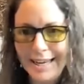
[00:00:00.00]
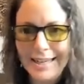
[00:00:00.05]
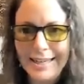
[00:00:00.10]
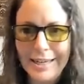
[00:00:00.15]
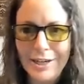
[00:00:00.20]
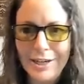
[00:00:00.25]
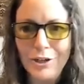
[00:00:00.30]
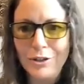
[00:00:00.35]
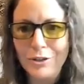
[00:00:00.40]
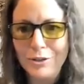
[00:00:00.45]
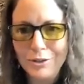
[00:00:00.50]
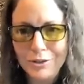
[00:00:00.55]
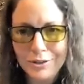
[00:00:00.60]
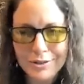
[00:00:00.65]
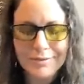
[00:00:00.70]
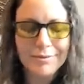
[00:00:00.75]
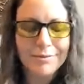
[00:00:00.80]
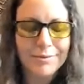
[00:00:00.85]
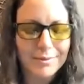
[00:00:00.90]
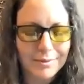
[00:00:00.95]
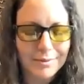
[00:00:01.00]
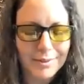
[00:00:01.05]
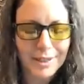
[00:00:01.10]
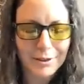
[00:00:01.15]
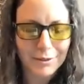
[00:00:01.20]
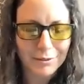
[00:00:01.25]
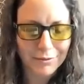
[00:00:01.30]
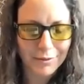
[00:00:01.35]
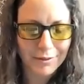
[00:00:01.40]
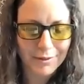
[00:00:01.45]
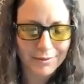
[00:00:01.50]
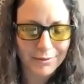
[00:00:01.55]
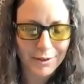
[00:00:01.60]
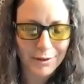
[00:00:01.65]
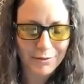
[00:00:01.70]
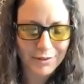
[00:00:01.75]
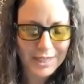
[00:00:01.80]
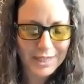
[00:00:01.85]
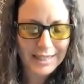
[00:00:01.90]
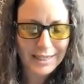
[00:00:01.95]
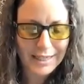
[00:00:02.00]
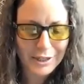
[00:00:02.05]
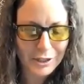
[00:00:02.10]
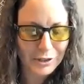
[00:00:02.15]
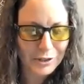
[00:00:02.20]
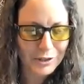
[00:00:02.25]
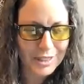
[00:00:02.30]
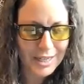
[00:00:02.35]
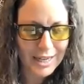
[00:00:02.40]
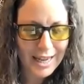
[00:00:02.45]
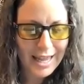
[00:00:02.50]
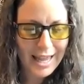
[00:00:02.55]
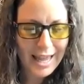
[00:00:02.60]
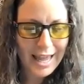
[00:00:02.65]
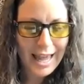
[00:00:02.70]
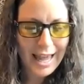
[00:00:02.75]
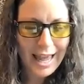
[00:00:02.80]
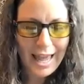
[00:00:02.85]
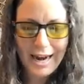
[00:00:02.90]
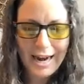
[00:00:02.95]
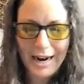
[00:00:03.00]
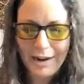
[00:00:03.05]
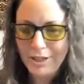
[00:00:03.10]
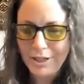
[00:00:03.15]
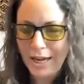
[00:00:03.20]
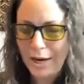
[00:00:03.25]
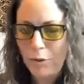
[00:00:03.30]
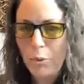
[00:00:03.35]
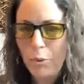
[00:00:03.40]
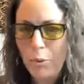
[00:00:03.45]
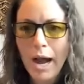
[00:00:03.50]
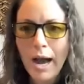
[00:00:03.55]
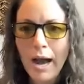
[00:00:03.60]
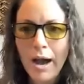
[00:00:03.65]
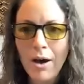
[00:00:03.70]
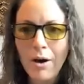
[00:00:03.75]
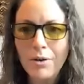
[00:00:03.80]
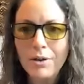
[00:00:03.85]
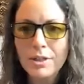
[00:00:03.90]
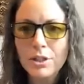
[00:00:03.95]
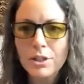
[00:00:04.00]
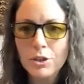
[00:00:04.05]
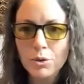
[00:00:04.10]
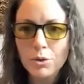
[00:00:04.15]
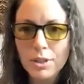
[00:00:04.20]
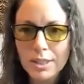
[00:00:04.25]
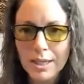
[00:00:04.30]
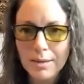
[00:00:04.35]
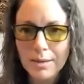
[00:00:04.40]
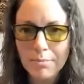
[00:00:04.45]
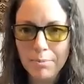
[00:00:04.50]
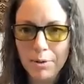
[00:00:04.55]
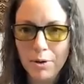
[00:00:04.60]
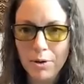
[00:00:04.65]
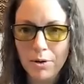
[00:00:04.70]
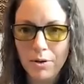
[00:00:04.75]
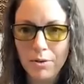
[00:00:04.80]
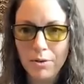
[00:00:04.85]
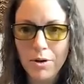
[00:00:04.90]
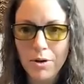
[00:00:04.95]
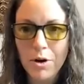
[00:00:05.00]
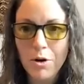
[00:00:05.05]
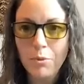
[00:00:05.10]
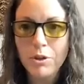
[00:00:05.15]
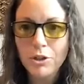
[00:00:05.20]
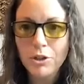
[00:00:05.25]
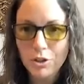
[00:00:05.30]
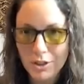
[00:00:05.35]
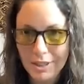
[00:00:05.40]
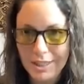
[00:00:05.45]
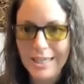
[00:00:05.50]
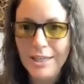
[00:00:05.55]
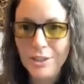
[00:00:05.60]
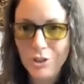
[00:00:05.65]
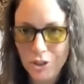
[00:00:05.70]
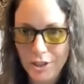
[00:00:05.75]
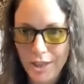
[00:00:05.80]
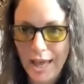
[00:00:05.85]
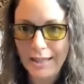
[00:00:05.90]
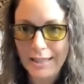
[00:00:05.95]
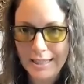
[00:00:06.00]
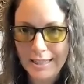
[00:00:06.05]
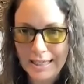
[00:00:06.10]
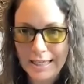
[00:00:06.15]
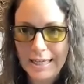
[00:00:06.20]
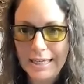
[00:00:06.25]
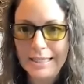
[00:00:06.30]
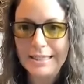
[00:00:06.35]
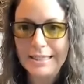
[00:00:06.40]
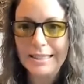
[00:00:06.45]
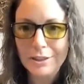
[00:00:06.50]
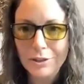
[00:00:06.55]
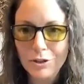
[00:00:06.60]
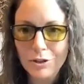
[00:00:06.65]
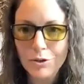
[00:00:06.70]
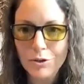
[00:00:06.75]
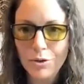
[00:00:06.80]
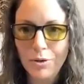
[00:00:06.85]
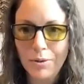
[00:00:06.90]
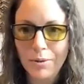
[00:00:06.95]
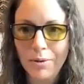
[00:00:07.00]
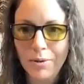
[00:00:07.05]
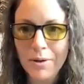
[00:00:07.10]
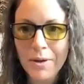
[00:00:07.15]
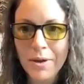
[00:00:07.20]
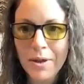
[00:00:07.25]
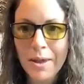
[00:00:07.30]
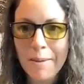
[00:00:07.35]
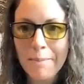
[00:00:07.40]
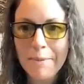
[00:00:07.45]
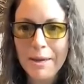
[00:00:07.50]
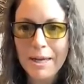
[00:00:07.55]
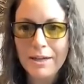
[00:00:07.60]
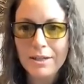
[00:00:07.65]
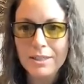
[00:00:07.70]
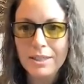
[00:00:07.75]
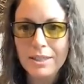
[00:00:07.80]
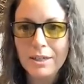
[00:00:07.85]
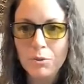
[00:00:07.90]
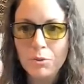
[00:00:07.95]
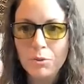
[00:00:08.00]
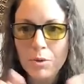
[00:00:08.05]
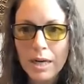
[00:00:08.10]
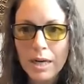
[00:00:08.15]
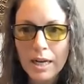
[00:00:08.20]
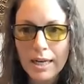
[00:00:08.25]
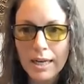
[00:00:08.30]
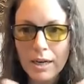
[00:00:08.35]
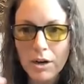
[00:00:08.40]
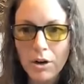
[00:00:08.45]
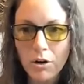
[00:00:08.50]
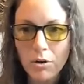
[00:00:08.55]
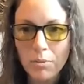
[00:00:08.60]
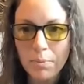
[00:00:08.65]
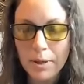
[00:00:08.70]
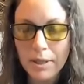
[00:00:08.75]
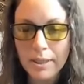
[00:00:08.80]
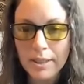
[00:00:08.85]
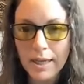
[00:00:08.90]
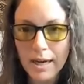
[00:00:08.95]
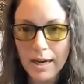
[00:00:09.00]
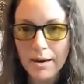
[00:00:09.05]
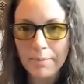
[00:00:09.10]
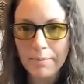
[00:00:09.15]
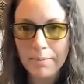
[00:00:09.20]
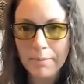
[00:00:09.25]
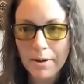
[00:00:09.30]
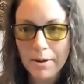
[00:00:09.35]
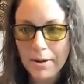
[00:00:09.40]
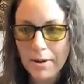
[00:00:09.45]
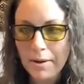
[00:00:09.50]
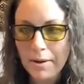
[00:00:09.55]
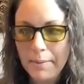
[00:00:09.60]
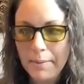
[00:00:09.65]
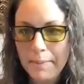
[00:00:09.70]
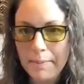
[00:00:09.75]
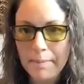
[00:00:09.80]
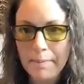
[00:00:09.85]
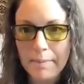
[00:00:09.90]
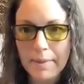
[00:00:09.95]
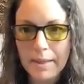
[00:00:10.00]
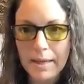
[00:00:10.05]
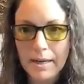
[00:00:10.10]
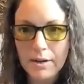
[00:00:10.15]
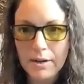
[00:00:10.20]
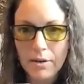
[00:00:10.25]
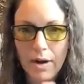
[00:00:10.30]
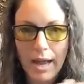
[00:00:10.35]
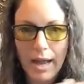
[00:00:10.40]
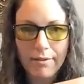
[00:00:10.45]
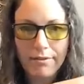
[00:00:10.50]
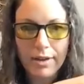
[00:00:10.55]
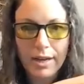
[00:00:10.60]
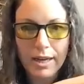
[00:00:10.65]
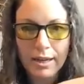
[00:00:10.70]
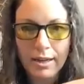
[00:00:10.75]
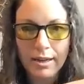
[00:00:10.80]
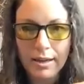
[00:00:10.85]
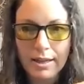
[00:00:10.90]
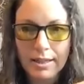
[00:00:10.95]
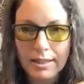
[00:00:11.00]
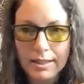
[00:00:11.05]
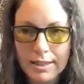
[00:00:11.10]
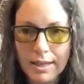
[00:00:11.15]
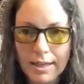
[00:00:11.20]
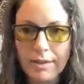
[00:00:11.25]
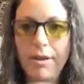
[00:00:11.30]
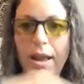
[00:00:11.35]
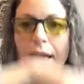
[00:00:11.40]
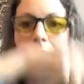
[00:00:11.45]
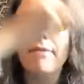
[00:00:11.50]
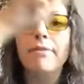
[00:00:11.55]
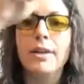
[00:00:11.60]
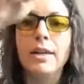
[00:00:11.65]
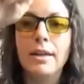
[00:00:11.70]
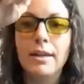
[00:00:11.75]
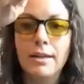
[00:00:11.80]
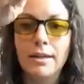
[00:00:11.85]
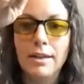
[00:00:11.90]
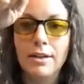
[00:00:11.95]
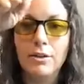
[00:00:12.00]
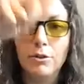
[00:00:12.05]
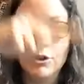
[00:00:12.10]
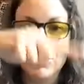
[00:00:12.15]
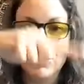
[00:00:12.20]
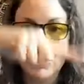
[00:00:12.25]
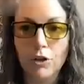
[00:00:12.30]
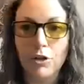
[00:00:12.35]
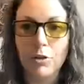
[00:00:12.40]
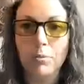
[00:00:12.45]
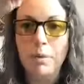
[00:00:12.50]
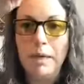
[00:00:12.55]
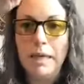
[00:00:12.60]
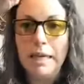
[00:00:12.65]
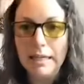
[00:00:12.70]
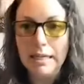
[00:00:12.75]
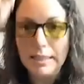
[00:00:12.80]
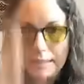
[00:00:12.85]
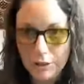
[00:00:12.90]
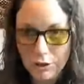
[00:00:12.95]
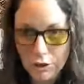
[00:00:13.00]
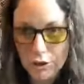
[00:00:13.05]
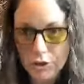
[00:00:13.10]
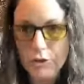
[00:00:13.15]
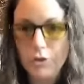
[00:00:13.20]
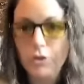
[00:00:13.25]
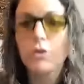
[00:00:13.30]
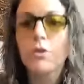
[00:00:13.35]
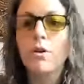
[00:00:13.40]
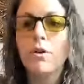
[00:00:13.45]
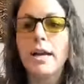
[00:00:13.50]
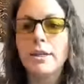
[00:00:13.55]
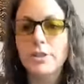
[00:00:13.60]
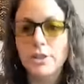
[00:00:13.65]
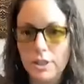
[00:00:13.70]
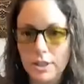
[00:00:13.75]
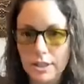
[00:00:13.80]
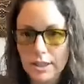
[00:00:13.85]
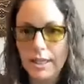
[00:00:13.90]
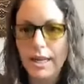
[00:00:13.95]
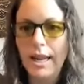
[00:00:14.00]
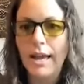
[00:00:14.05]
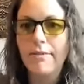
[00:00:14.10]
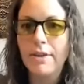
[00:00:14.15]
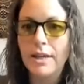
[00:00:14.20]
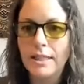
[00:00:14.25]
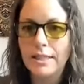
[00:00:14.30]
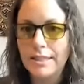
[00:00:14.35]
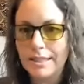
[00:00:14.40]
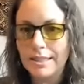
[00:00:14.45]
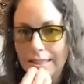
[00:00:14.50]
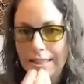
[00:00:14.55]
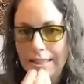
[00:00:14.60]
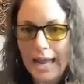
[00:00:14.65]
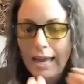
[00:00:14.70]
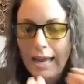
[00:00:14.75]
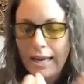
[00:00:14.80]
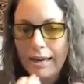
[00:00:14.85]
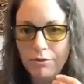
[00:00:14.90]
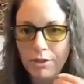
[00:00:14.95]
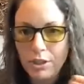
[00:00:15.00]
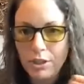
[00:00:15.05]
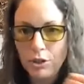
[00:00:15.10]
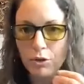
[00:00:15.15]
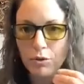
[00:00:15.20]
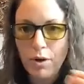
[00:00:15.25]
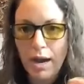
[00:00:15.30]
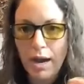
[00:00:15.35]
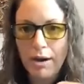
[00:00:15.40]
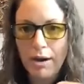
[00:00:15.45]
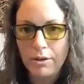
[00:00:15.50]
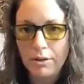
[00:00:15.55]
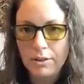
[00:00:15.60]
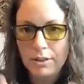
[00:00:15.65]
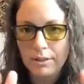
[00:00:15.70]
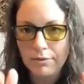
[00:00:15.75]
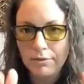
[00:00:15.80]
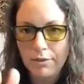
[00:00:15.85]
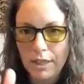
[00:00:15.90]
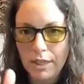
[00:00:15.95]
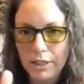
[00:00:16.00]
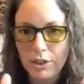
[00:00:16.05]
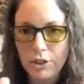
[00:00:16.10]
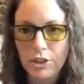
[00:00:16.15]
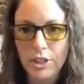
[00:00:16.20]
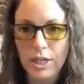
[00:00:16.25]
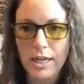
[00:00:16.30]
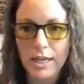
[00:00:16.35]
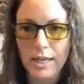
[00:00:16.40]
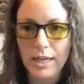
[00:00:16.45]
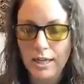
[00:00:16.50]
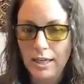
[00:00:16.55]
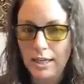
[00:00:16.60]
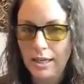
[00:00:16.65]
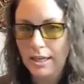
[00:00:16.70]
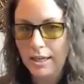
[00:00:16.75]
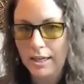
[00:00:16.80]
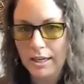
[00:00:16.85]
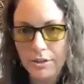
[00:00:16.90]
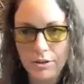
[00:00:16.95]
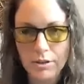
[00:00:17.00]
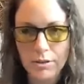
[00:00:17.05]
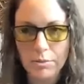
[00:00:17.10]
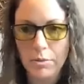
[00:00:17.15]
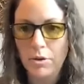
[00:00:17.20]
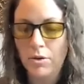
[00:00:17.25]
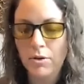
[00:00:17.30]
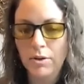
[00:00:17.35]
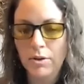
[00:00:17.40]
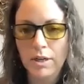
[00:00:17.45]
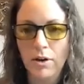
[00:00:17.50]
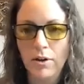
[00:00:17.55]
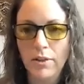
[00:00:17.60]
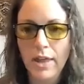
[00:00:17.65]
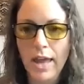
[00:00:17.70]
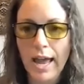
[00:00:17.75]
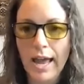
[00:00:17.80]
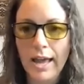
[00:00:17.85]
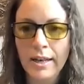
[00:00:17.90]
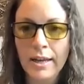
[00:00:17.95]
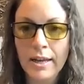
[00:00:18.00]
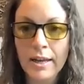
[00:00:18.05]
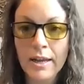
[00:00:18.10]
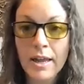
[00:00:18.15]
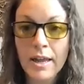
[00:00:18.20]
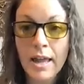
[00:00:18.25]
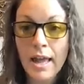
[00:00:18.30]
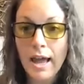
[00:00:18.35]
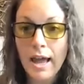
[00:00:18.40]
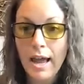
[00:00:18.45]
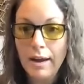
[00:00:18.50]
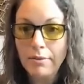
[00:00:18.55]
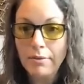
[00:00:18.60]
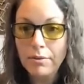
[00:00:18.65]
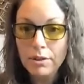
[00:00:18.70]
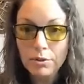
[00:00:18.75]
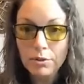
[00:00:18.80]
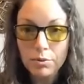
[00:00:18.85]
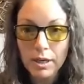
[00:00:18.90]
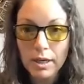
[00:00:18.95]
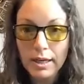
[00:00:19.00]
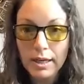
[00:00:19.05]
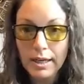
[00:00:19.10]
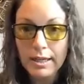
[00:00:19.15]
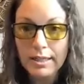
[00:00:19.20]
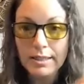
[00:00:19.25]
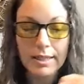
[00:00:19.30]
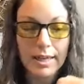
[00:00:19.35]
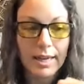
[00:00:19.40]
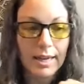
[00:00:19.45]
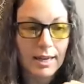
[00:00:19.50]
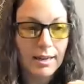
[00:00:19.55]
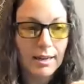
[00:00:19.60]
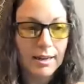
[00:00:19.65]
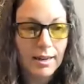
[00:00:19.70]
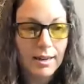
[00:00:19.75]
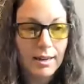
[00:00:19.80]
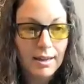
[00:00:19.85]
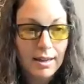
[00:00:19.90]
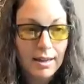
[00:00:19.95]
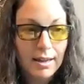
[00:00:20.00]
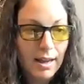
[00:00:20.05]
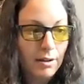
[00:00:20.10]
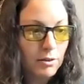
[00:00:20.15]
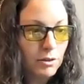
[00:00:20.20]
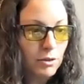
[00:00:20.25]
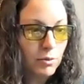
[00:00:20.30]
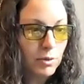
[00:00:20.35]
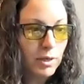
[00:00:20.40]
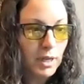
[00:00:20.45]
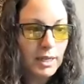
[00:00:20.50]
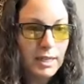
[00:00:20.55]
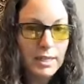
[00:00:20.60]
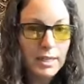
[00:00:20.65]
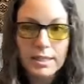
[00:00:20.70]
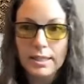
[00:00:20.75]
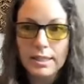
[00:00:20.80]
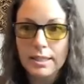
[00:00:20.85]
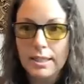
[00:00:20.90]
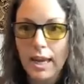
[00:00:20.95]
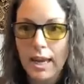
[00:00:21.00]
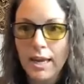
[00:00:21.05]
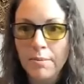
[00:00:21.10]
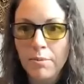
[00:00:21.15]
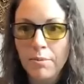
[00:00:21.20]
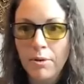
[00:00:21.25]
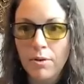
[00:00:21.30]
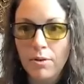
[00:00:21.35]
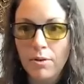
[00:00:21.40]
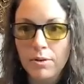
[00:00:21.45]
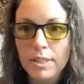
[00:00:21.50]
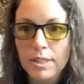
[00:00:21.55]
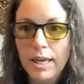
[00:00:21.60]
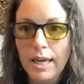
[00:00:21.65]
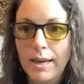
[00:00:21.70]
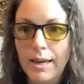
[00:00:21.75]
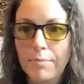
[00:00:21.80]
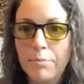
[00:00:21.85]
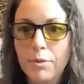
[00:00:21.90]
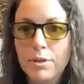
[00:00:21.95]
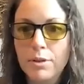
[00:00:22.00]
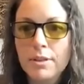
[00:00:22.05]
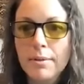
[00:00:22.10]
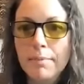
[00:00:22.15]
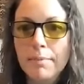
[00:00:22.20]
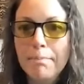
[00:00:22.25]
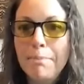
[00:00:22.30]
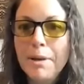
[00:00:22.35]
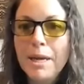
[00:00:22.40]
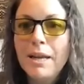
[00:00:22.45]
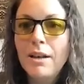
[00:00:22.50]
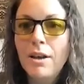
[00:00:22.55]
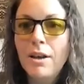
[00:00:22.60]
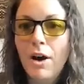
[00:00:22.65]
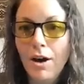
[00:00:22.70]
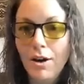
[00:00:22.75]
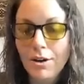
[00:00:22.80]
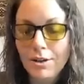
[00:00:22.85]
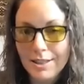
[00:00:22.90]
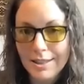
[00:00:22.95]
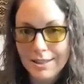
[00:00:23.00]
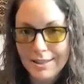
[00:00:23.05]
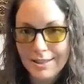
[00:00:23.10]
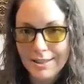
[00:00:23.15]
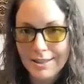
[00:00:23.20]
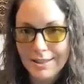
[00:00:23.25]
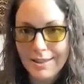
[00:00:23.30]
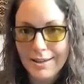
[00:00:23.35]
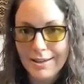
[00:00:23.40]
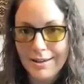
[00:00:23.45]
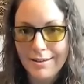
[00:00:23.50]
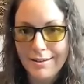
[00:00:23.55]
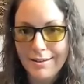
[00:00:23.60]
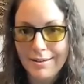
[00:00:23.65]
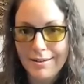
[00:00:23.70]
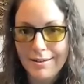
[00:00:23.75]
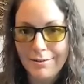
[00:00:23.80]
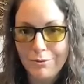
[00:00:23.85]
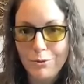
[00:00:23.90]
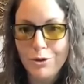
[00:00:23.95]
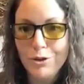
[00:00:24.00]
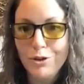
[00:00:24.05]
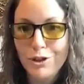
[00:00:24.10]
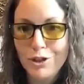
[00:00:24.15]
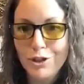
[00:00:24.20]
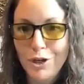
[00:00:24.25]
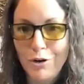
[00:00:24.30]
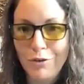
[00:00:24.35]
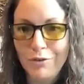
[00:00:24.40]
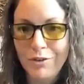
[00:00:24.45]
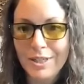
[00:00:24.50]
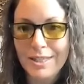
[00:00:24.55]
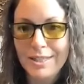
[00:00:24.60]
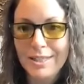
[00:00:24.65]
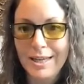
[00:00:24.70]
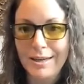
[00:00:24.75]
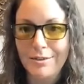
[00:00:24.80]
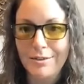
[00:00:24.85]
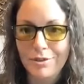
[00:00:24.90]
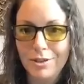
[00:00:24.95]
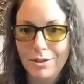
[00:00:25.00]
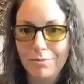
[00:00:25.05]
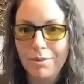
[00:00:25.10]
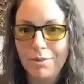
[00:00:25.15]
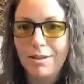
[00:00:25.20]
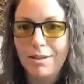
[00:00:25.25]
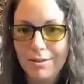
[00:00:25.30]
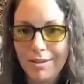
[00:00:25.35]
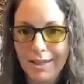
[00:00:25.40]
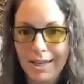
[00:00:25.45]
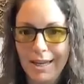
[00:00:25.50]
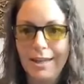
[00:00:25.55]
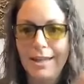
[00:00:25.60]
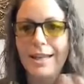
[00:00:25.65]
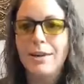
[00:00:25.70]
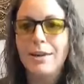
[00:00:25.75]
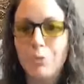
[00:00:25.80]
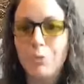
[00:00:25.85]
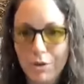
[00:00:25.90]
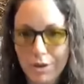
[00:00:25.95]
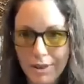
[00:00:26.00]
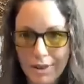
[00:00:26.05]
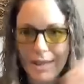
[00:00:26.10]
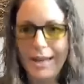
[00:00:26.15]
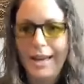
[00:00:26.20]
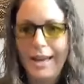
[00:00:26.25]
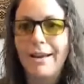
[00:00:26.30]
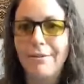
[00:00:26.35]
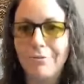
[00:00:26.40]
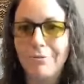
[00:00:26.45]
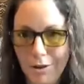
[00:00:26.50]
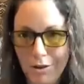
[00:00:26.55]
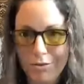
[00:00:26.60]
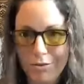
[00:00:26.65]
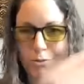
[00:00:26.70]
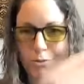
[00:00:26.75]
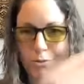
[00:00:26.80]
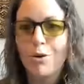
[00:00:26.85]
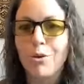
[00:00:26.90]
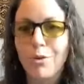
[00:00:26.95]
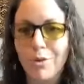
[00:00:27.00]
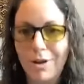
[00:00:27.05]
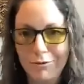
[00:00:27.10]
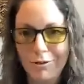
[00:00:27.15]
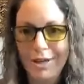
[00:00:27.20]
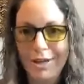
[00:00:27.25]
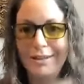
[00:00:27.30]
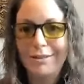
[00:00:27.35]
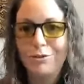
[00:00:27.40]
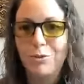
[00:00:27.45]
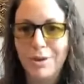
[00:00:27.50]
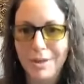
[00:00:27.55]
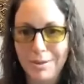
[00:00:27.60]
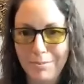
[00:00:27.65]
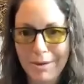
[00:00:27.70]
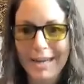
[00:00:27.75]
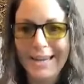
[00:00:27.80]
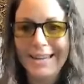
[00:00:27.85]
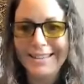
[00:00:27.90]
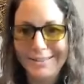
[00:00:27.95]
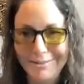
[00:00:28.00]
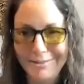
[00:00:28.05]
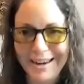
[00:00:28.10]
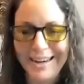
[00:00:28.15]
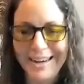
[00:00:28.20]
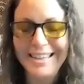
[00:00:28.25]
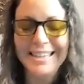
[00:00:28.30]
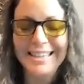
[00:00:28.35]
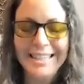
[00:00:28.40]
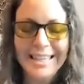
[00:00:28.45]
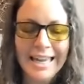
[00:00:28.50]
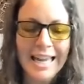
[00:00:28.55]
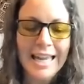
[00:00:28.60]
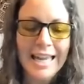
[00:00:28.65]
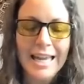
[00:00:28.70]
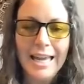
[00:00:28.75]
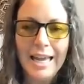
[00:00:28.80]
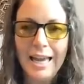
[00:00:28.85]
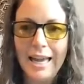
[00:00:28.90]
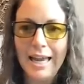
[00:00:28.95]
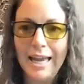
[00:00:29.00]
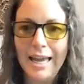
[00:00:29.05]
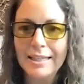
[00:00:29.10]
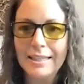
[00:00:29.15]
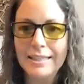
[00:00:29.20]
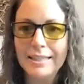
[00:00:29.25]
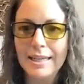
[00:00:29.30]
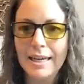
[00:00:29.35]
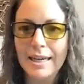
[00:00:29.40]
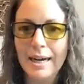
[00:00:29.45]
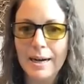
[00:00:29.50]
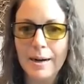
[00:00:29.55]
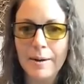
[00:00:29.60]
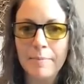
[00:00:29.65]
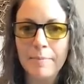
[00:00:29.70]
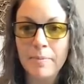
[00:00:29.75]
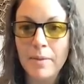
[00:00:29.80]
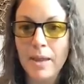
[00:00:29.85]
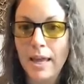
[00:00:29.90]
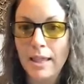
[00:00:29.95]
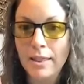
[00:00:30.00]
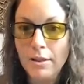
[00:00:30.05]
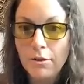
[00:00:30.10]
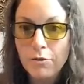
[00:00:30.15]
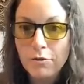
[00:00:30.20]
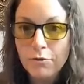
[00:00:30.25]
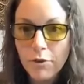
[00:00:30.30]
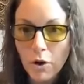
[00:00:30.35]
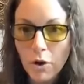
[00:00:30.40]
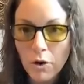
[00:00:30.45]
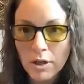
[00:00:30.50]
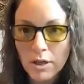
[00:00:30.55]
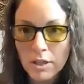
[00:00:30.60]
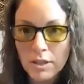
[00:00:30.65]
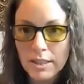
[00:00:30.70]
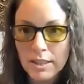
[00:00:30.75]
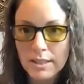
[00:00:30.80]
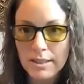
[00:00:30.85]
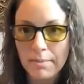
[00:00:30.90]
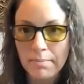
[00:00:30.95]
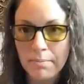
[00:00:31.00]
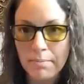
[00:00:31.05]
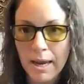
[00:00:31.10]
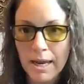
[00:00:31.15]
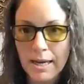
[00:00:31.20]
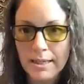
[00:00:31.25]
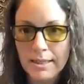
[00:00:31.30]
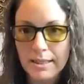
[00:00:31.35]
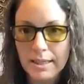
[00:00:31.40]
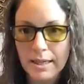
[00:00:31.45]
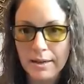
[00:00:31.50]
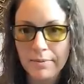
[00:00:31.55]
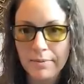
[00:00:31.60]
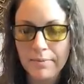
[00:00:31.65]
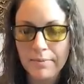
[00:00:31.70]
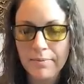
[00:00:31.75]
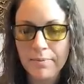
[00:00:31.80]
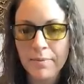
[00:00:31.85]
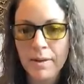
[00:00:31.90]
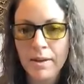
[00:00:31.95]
10 years, you know, 15 years. And I was like, wow, it's so simple. We should teach that to kids in school because it really opened up you know having instead of having you know sugar peaks and sugar crashes and having to snack every 2 hours and feeling shaky and irritable and all that i was really it's like i was really stable it's like i put some big logs into the wood stove instead of some kindling wood that i have to throw every 20 minutes right and um and the focus is amazing